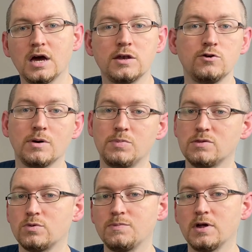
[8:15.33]
a new
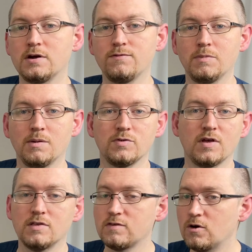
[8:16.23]
MP3 player from
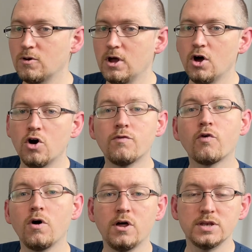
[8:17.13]
Amazon. So
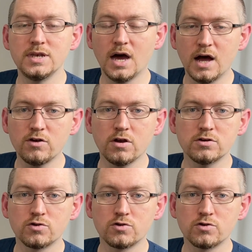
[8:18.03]
overall, not